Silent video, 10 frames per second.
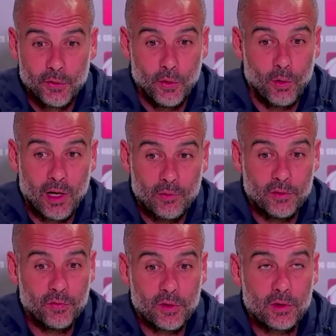Know how
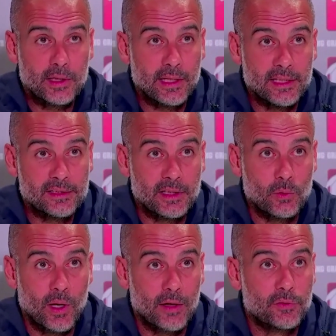difficult it is, and
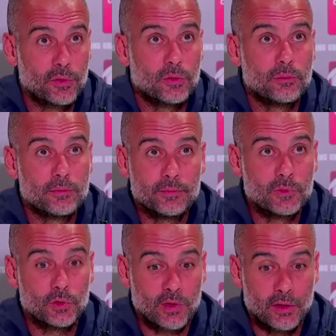we have to
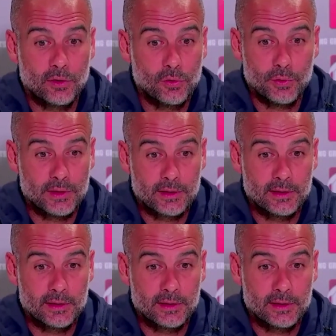try to do it.